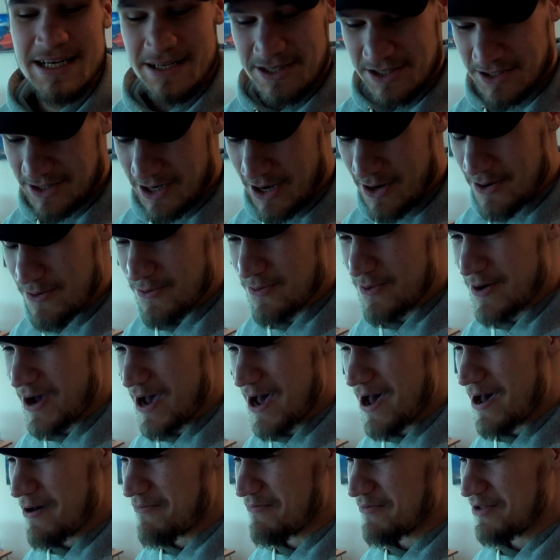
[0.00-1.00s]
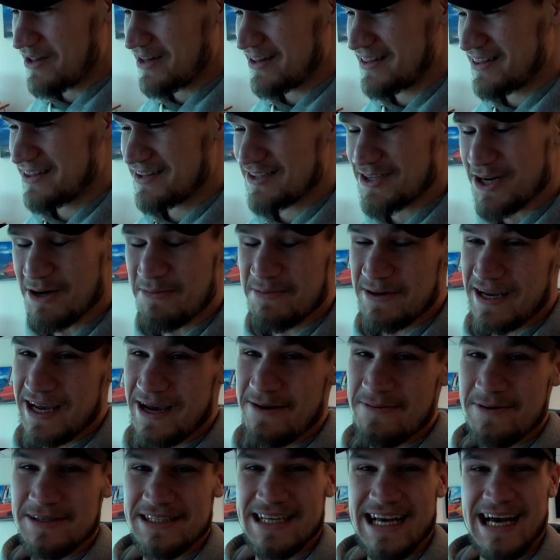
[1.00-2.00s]
So Top Gear
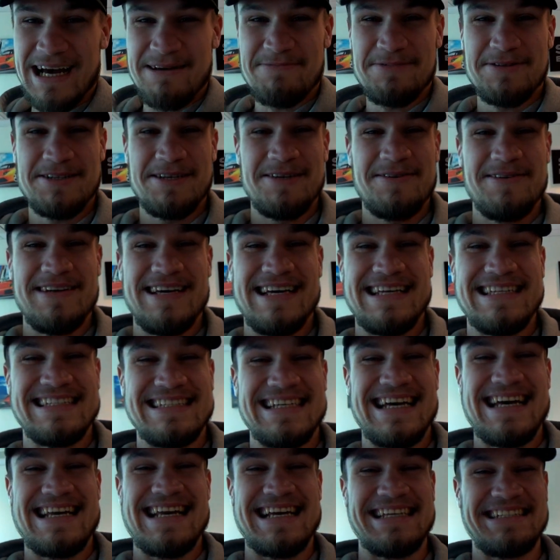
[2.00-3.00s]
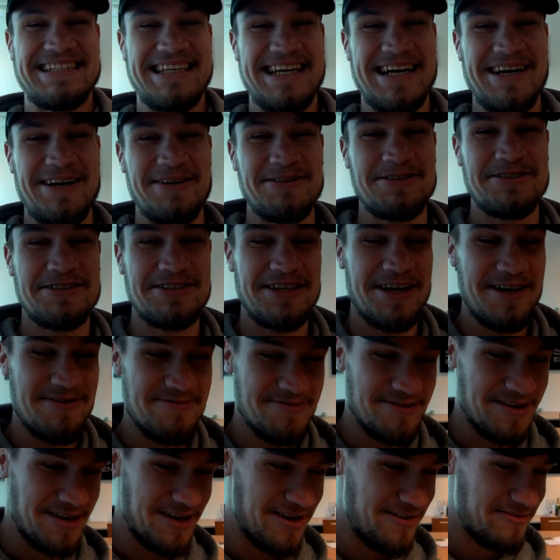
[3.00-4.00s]
was absolutely insane yesterday. I was so
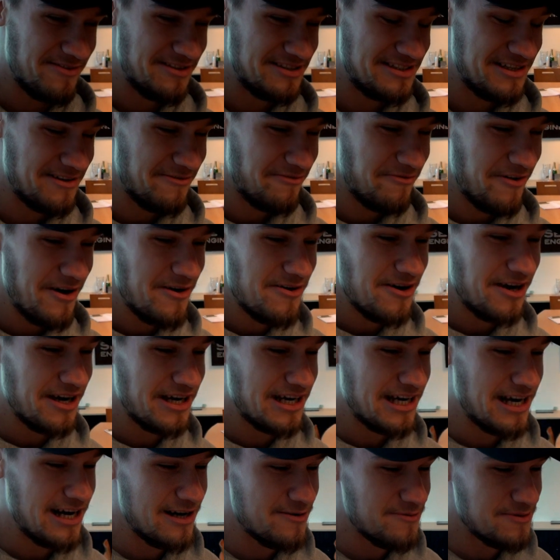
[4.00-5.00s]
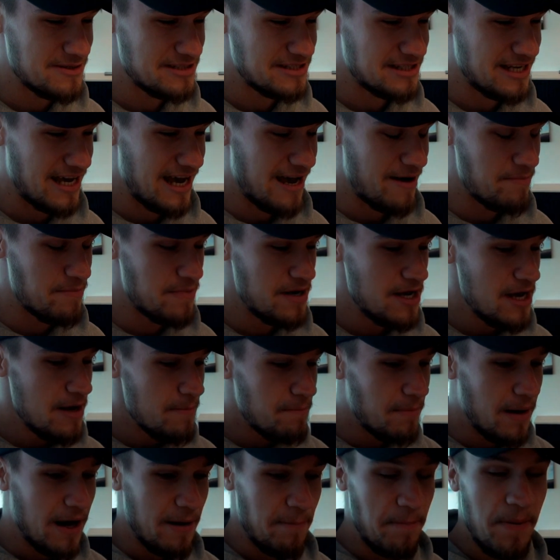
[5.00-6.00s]
nervous. It felt like I was,
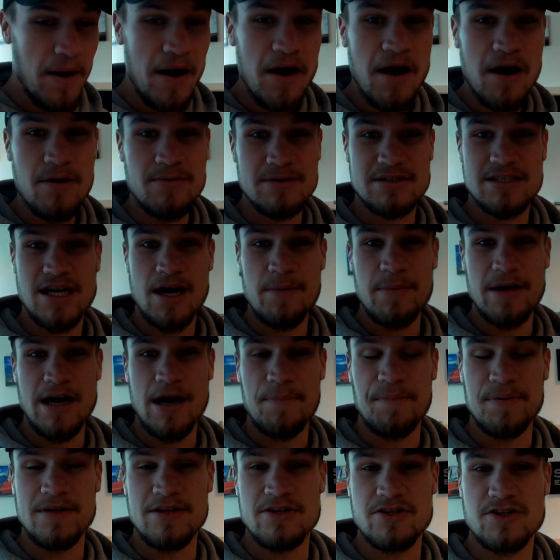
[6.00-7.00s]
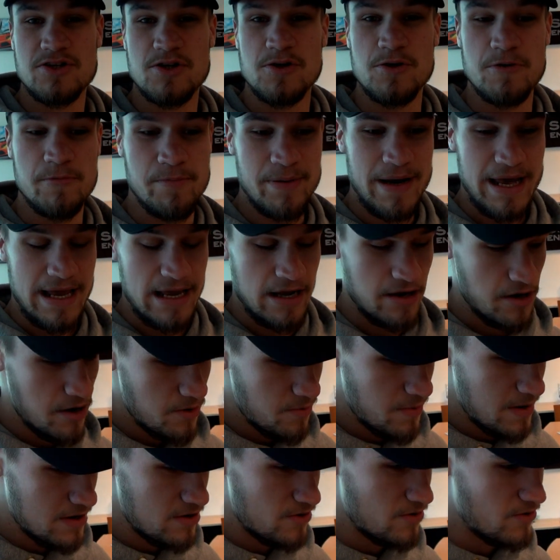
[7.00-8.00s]
my part was coming up in the school play. You know,
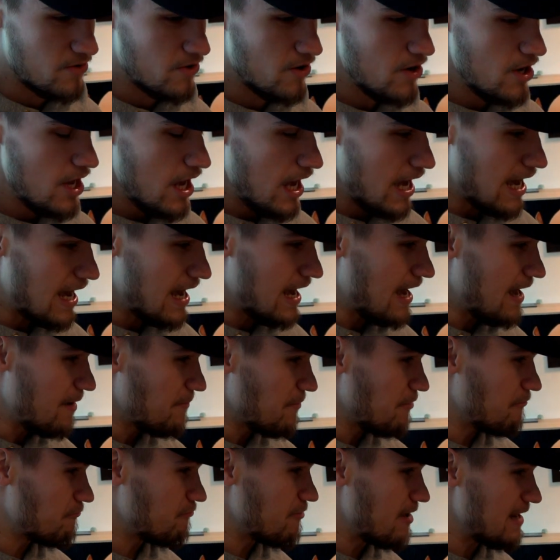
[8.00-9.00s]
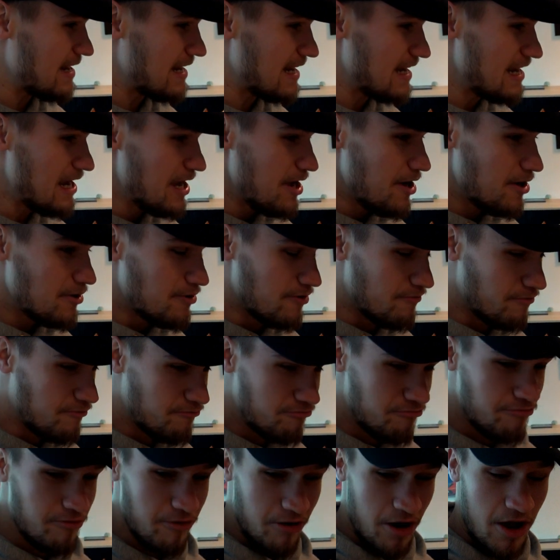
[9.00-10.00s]
when you're ready,
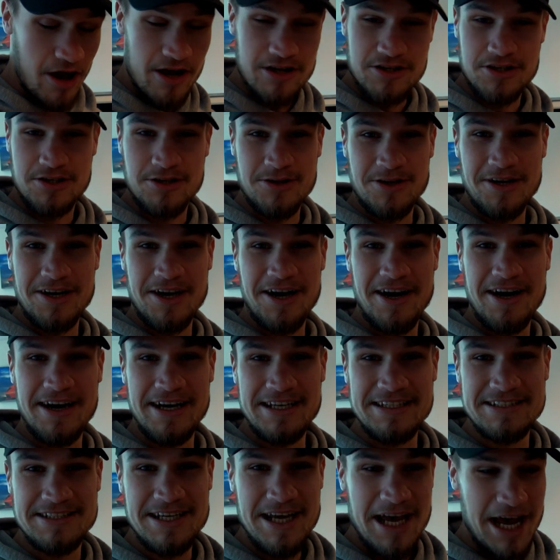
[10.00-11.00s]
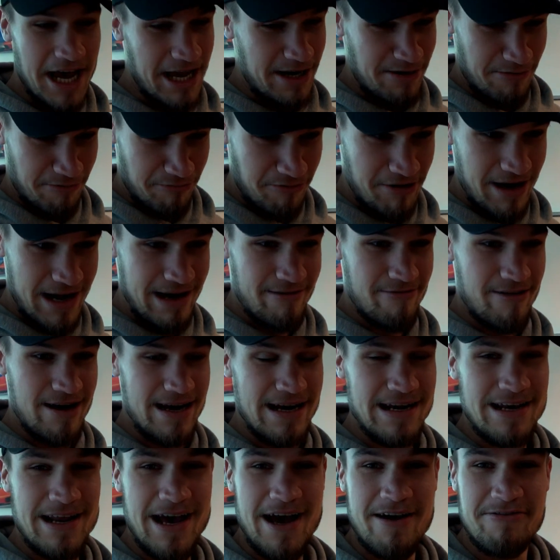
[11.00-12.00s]
you've rehearsed your lines, and you're really,
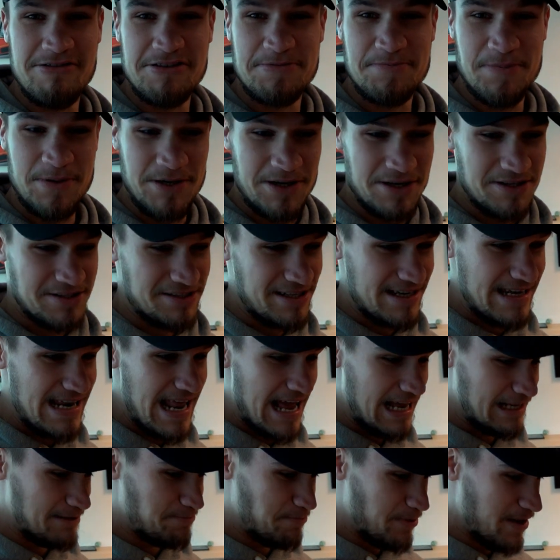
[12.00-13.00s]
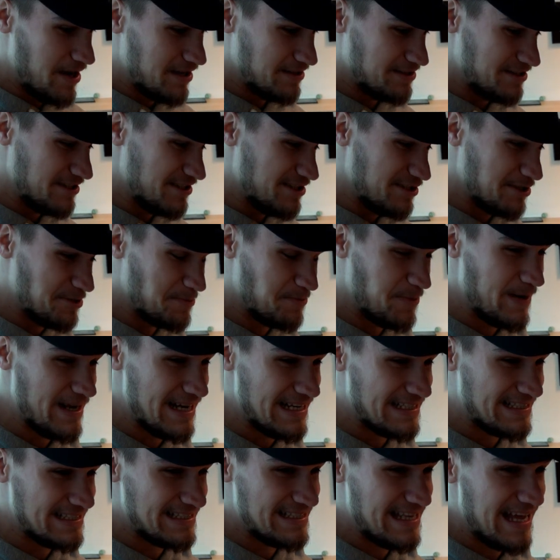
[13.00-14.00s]
really nervous because the next person that
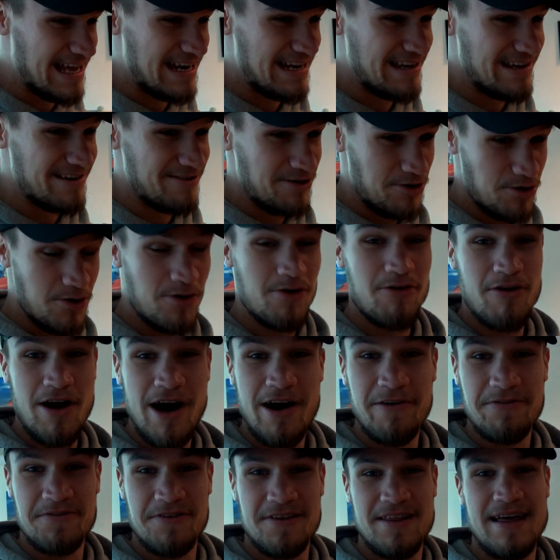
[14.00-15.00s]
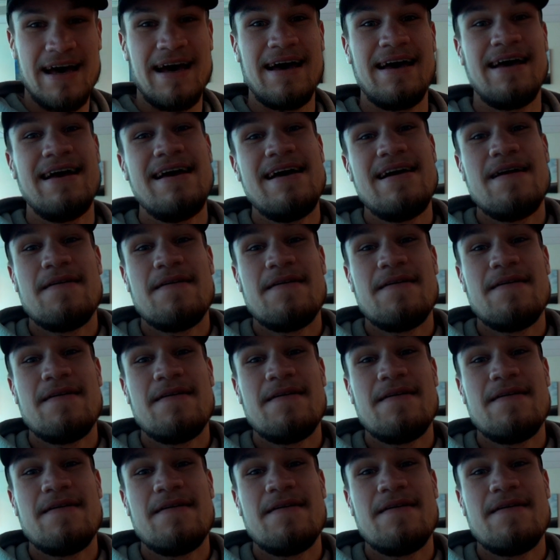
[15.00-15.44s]
speaks is then you're after that.